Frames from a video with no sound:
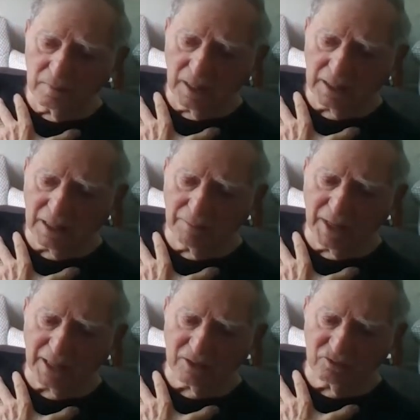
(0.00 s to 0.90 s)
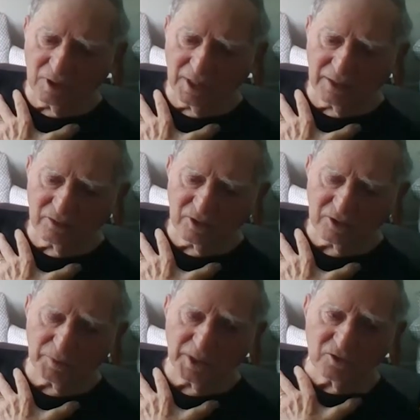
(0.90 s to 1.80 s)
I came back. I still had
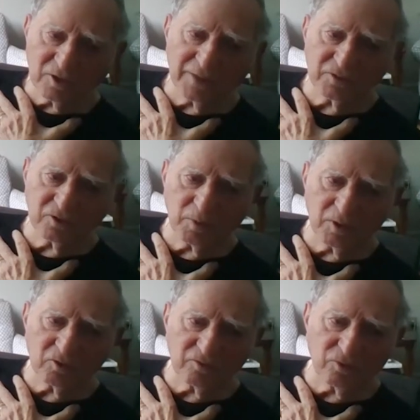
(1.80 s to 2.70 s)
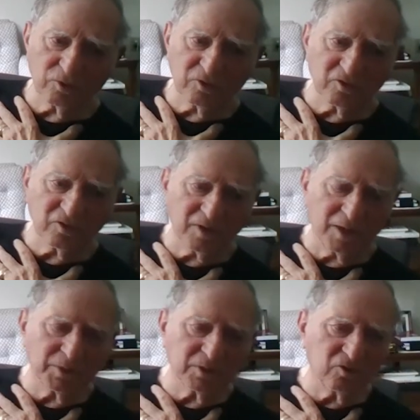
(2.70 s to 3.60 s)
six months left in special forces
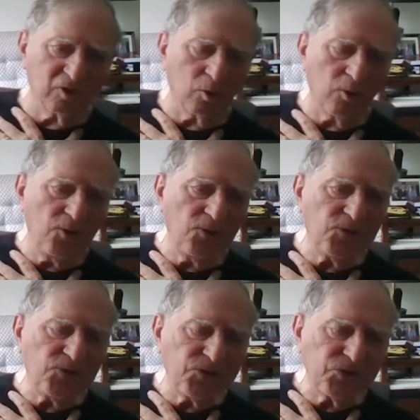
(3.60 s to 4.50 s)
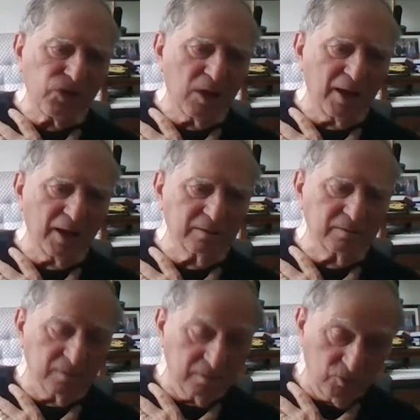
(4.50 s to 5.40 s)
assignment, so I
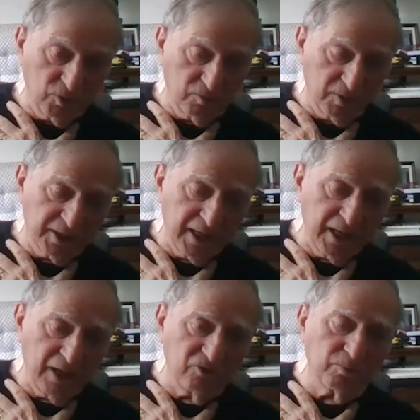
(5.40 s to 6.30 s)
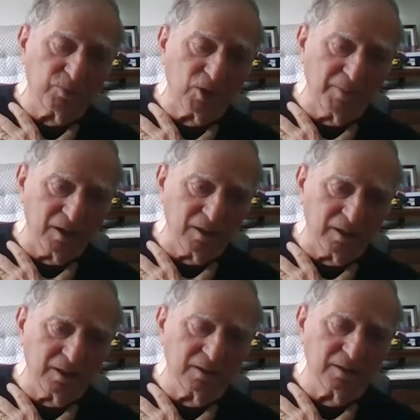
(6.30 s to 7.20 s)
was engaged
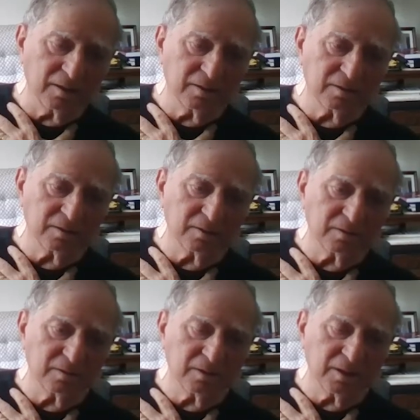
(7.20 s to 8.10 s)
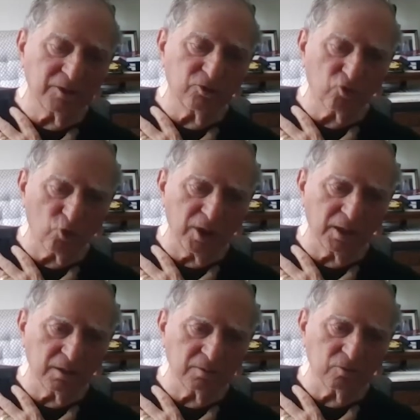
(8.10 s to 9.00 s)
primarily in
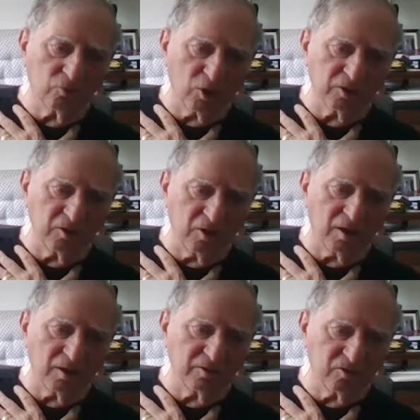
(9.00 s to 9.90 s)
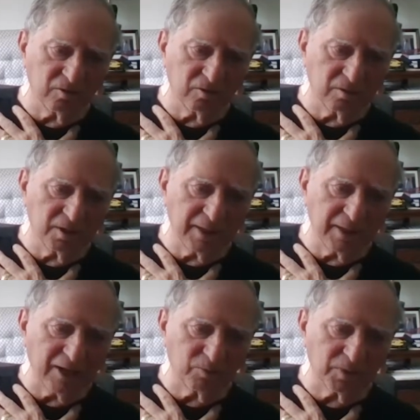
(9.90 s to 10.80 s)
training Roger Donlon's
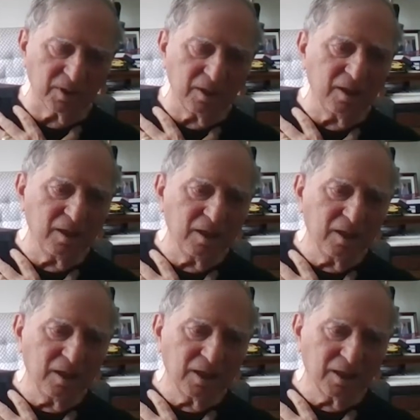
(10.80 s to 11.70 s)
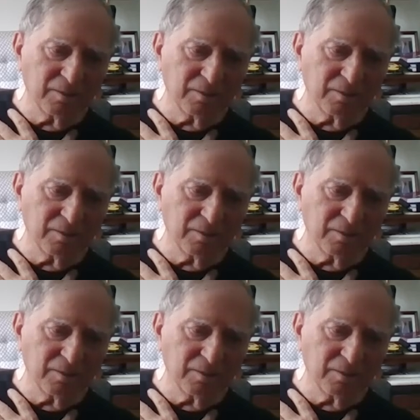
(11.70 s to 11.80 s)
detachment, mm-hmm.